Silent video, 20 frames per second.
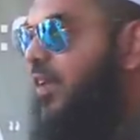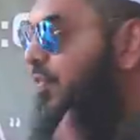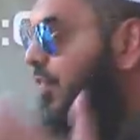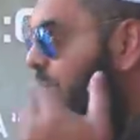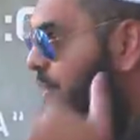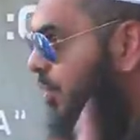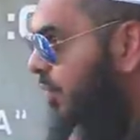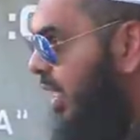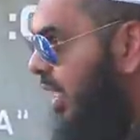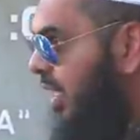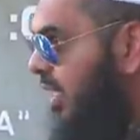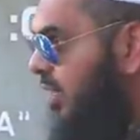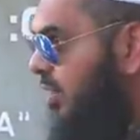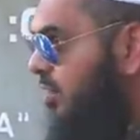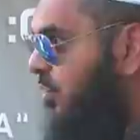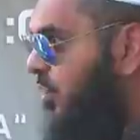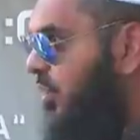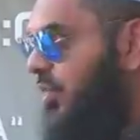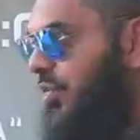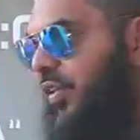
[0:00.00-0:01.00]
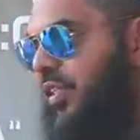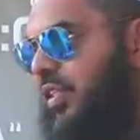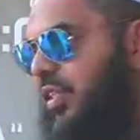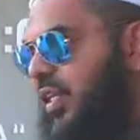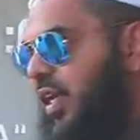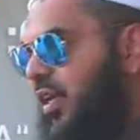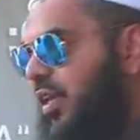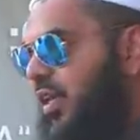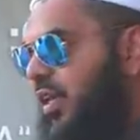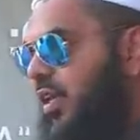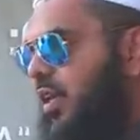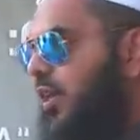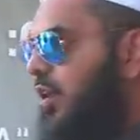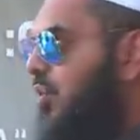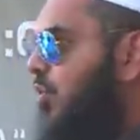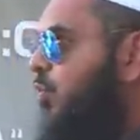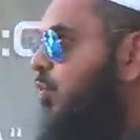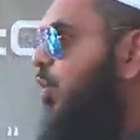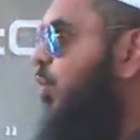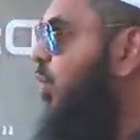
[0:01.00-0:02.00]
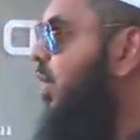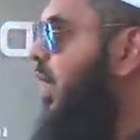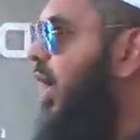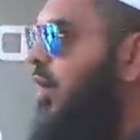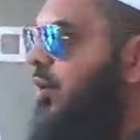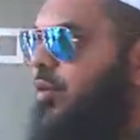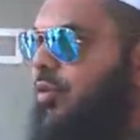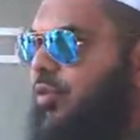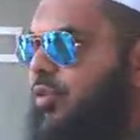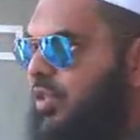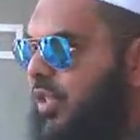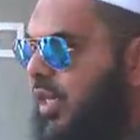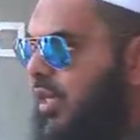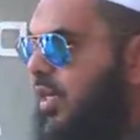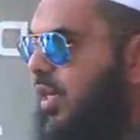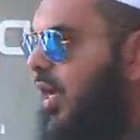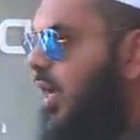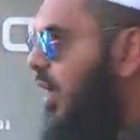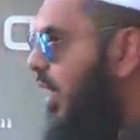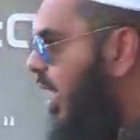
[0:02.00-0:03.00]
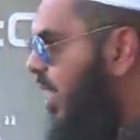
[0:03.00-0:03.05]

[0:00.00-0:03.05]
If it rains or if it's sunny, we will not go to Jannah,